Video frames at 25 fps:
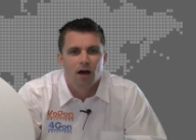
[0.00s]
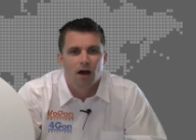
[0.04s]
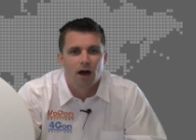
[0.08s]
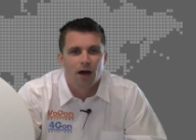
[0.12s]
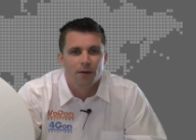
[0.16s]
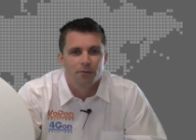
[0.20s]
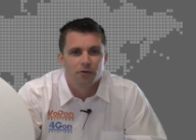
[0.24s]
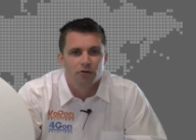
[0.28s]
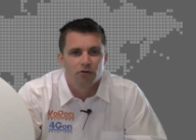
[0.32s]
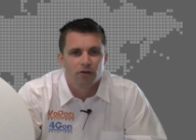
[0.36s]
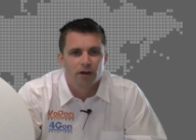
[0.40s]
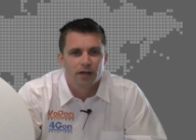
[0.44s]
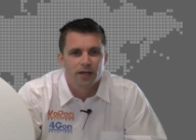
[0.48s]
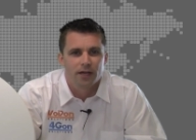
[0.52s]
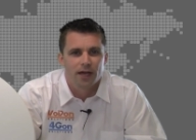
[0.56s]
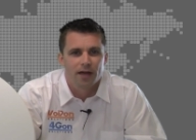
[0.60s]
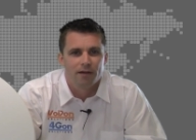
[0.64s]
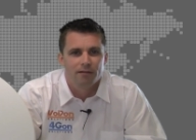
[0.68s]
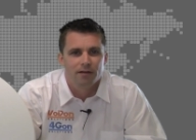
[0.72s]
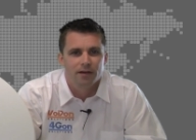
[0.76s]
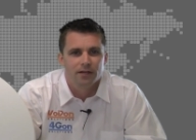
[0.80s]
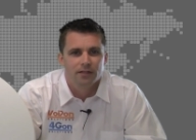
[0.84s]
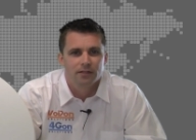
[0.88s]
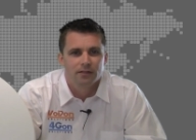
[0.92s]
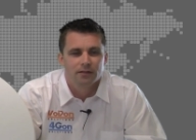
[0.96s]
I'm Craig
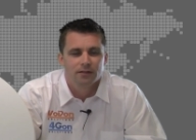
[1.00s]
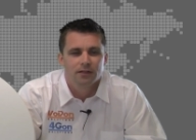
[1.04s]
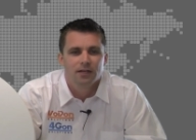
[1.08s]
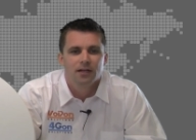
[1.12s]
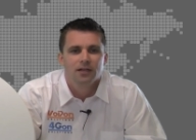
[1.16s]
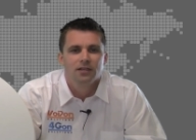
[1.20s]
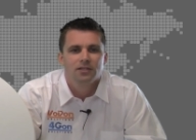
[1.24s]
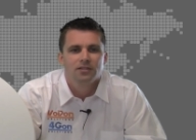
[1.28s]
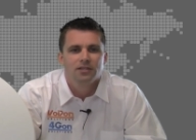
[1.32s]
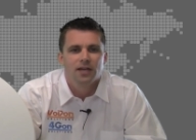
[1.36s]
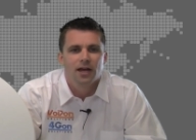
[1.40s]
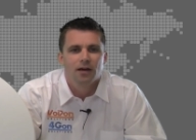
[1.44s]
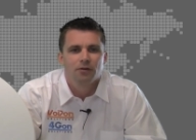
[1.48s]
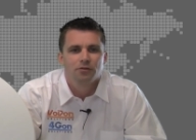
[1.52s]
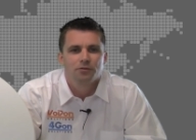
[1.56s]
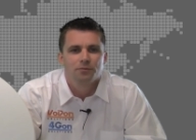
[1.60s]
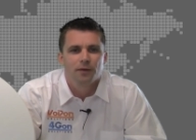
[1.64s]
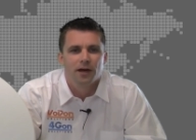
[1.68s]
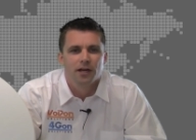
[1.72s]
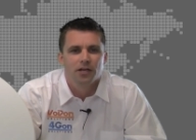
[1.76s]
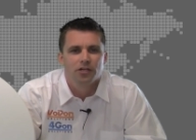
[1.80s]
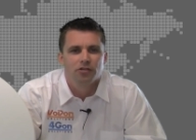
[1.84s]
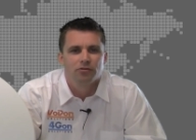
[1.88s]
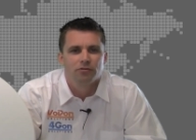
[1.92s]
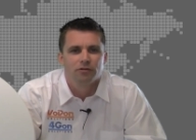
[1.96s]
Herrett, Sales
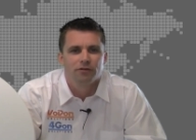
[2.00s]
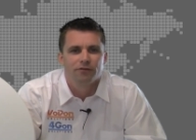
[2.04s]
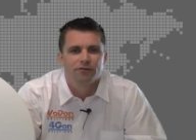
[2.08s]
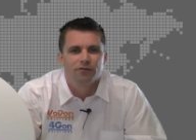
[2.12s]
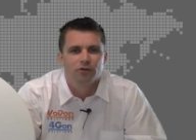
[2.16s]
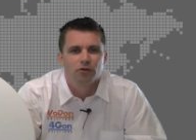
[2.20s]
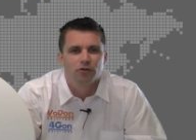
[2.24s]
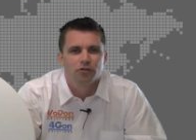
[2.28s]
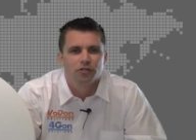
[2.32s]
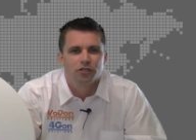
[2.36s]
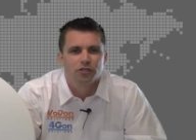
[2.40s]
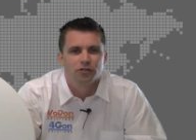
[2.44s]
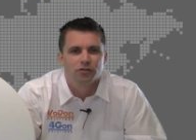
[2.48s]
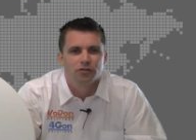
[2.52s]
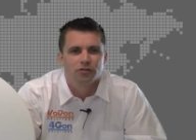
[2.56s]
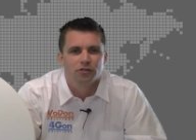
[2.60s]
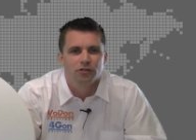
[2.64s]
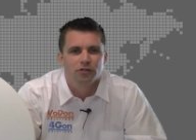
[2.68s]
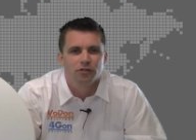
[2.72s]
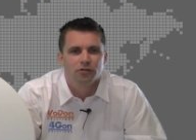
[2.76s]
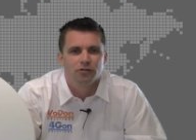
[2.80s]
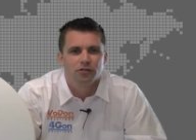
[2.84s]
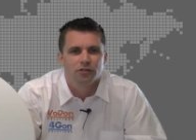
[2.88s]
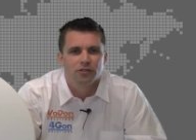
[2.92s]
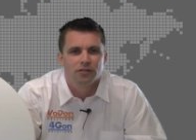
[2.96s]
Manager at 4Gon
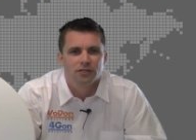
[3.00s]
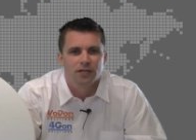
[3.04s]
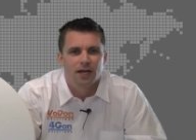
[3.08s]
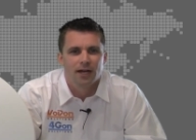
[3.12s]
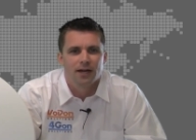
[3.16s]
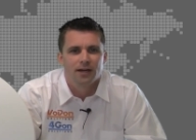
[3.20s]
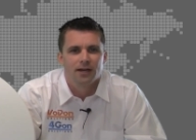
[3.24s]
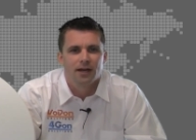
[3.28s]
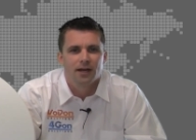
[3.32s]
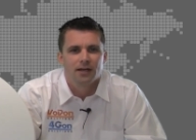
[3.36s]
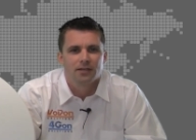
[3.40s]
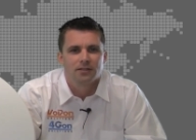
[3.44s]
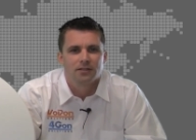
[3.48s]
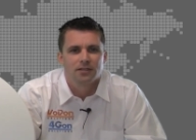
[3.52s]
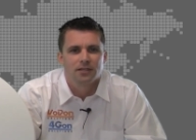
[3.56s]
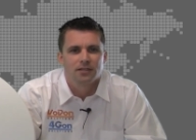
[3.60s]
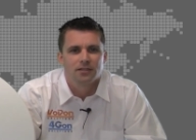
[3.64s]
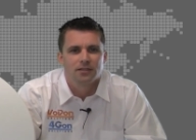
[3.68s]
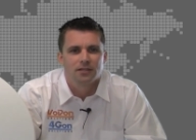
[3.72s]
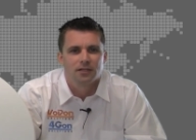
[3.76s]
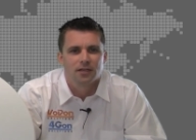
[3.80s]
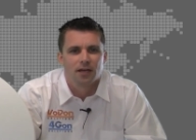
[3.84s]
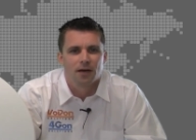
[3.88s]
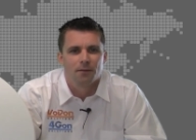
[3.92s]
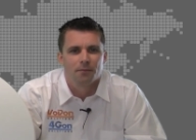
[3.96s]
Solutions and our
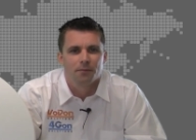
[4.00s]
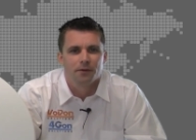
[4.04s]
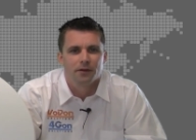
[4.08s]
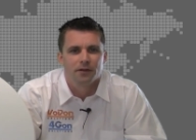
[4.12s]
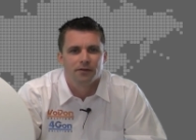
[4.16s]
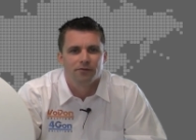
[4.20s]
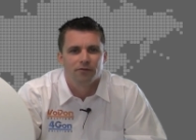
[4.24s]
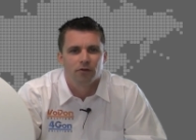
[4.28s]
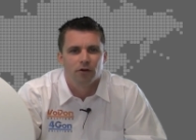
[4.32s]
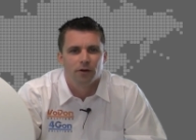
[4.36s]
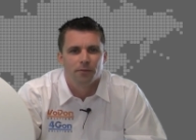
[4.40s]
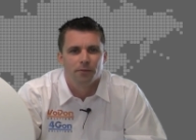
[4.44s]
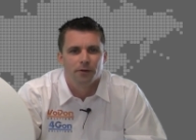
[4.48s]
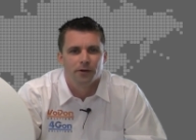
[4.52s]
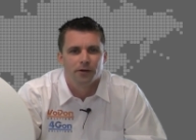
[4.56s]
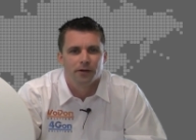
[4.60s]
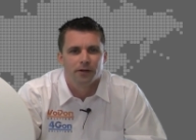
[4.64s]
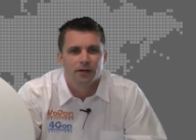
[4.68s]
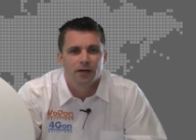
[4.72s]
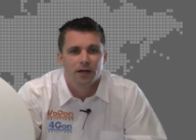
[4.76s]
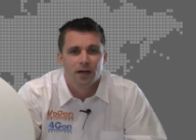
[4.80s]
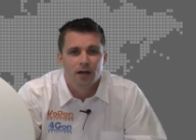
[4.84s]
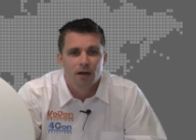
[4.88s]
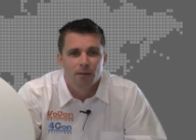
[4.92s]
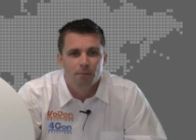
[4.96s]
sister company
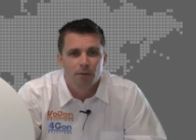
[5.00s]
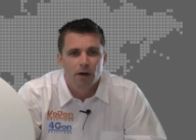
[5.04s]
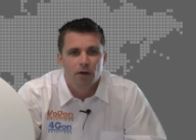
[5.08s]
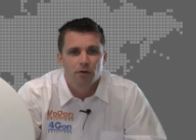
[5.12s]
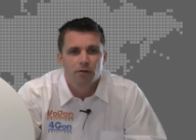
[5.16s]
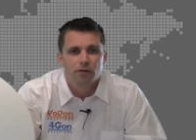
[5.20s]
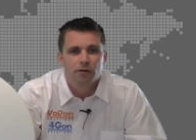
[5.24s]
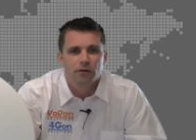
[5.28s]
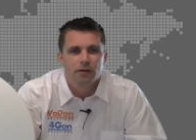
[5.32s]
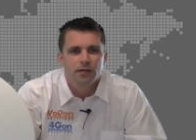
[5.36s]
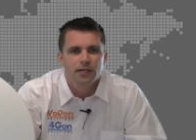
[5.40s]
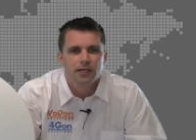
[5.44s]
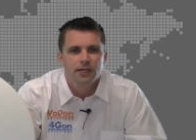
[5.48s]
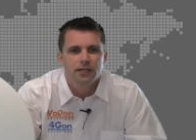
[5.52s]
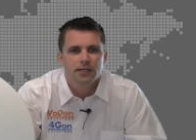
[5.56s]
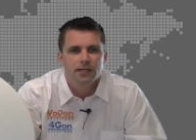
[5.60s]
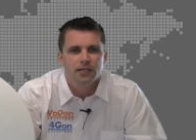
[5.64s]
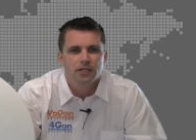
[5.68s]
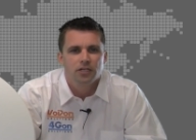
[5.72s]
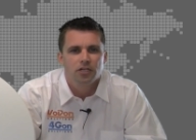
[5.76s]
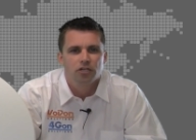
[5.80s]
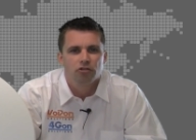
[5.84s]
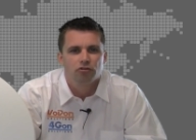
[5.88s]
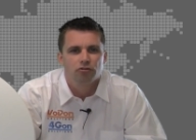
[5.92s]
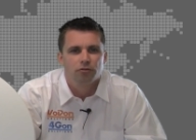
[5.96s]
Voipon, both
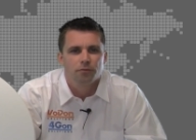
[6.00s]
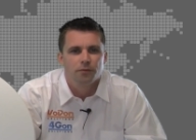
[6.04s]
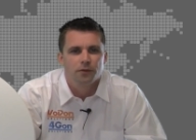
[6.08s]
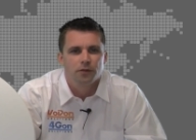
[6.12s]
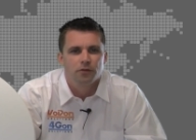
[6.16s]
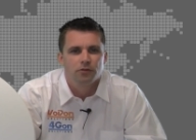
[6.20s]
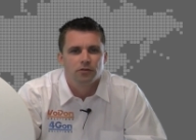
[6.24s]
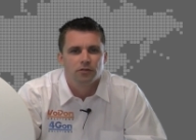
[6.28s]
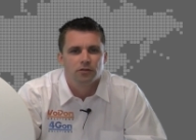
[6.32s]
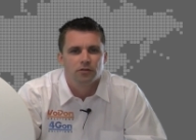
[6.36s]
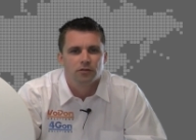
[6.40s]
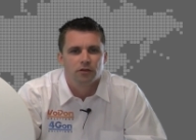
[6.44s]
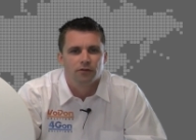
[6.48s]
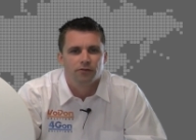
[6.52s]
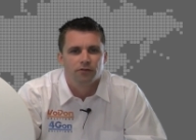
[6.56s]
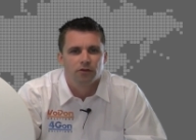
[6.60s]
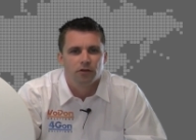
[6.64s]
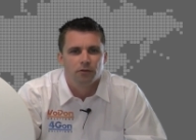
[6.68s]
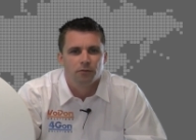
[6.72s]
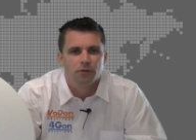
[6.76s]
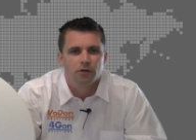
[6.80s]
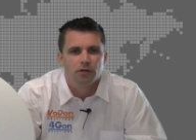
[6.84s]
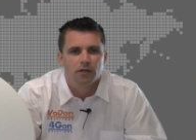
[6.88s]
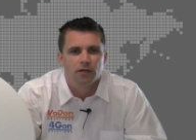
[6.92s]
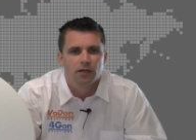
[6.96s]
leading distributors of
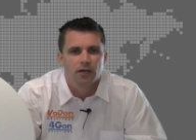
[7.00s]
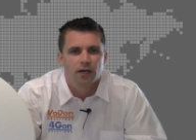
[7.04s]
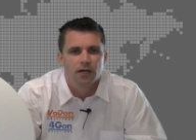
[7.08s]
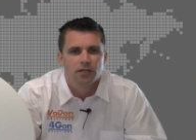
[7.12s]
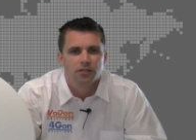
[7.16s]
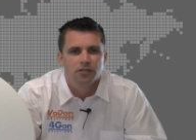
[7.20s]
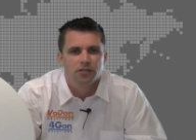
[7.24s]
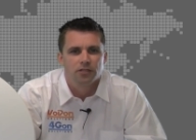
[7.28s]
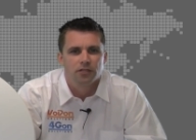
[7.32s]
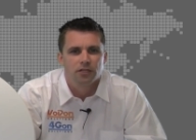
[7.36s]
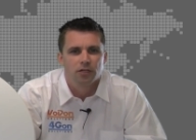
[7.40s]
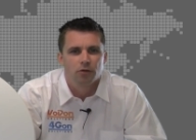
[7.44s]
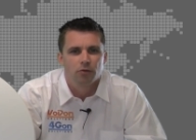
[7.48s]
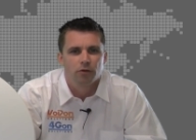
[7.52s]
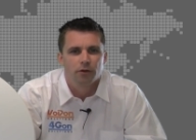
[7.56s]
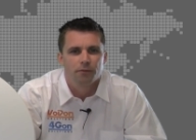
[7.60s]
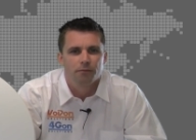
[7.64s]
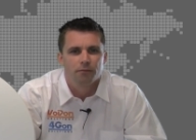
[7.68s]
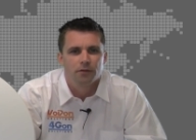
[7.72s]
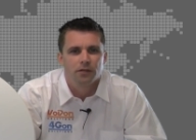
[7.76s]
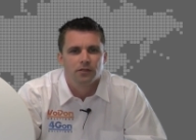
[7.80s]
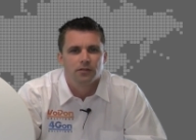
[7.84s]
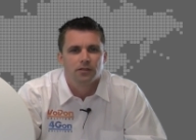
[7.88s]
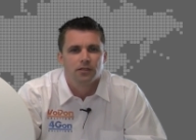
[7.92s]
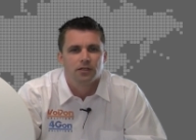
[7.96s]
communications
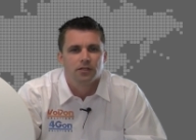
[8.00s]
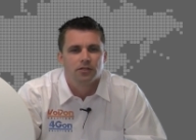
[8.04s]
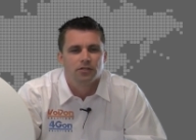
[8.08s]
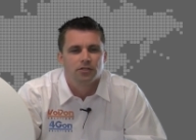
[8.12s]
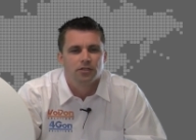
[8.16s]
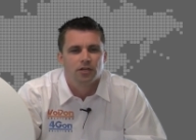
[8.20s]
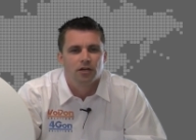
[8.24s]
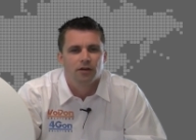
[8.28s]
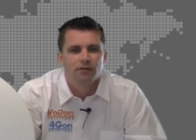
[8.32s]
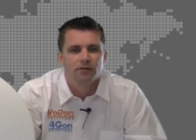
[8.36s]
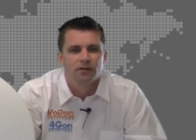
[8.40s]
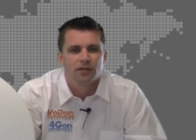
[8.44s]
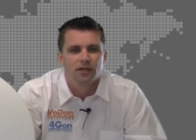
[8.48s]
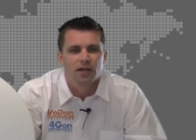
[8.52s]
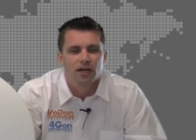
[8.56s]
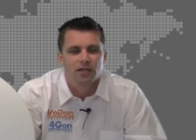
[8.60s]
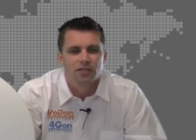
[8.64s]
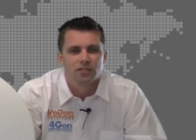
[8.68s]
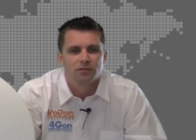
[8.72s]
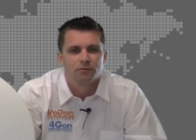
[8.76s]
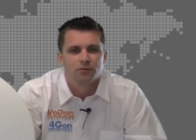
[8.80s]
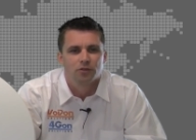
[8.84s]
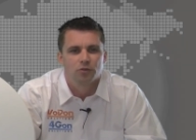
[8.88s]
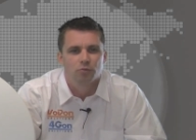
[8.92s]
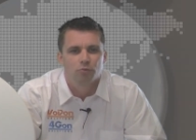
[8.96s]
equipment and serving
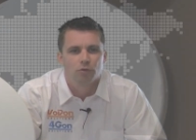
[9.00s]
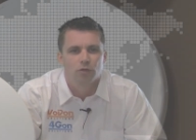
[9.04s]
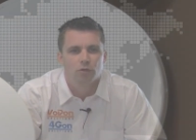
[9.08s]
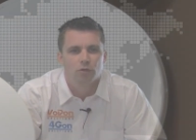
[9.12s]
customers